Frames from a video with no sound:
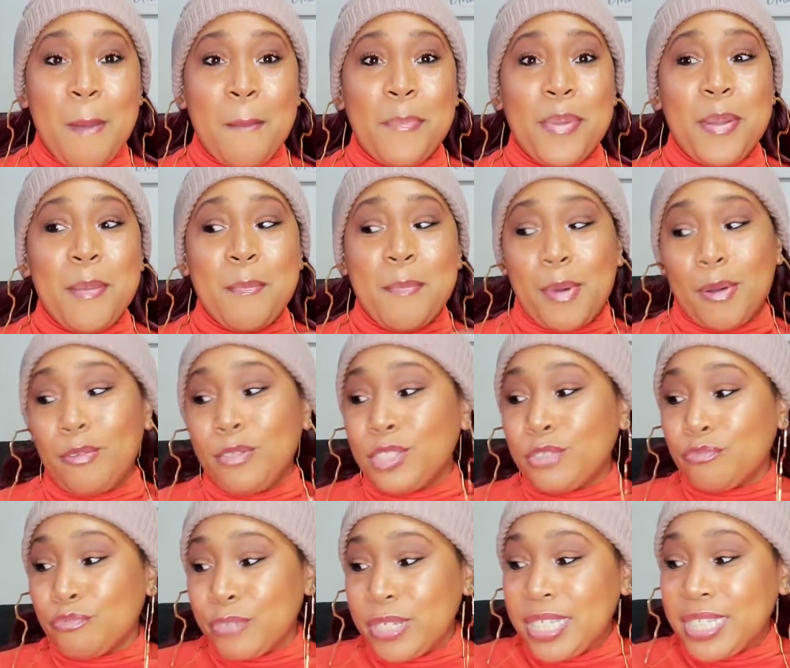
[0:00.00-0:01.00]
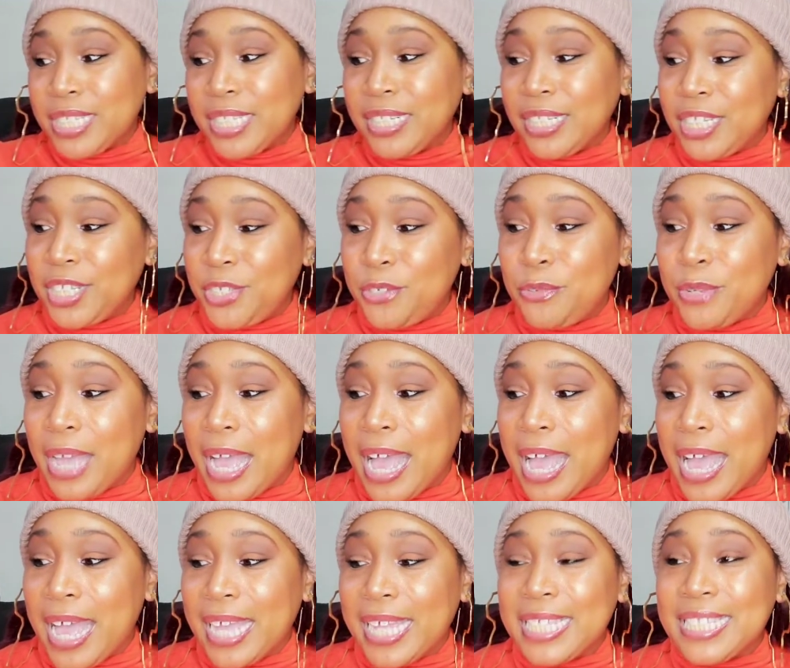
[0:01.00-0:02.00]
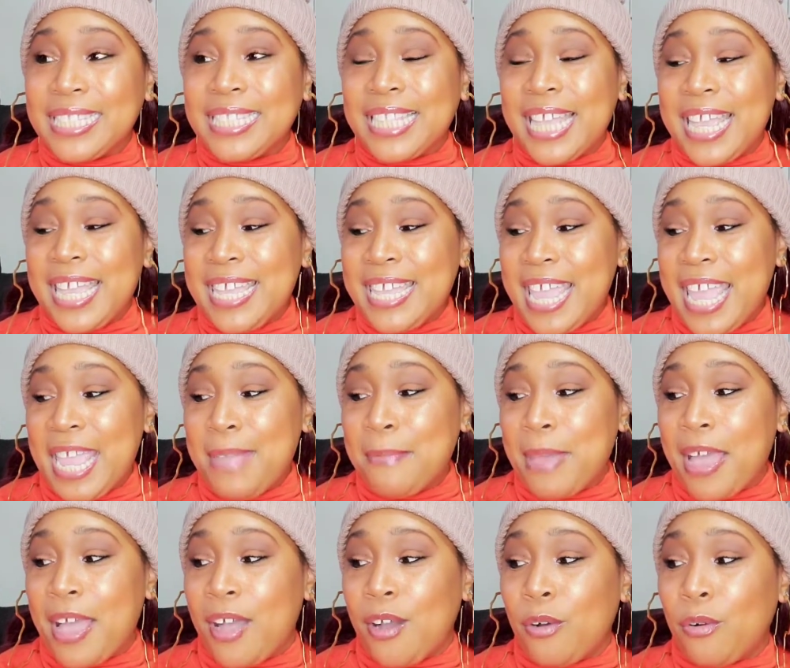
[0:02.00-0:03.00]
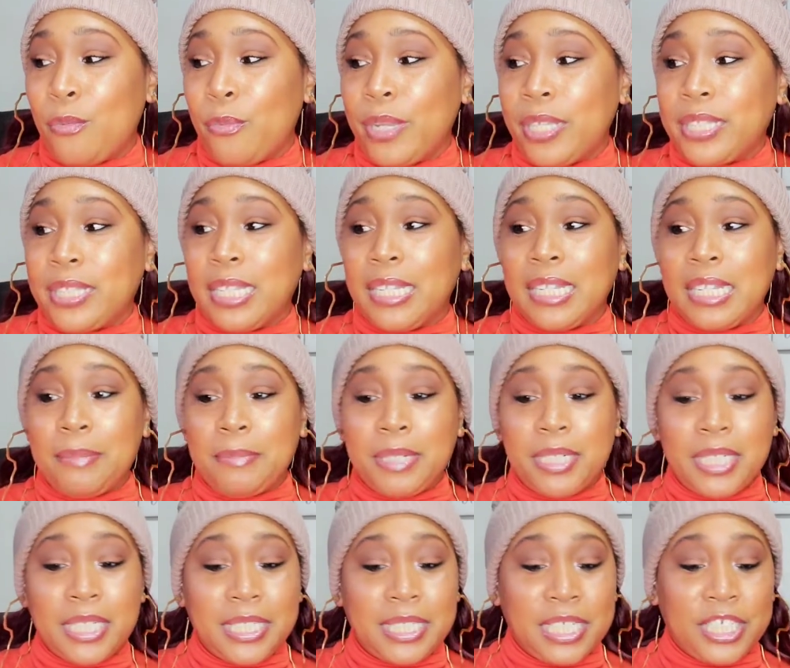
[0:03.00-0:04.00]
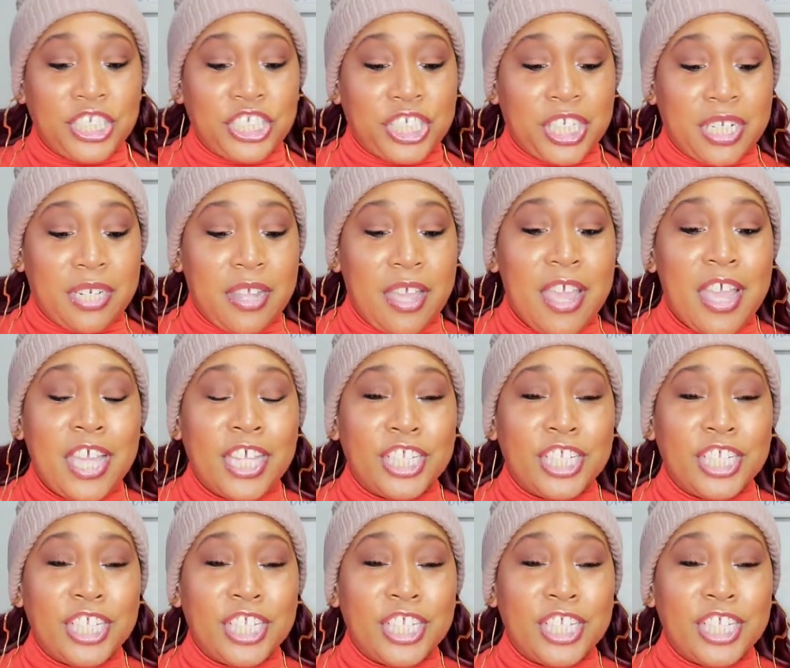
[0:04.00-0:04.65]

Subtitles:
But most recently, you guys, they came out with the limited edition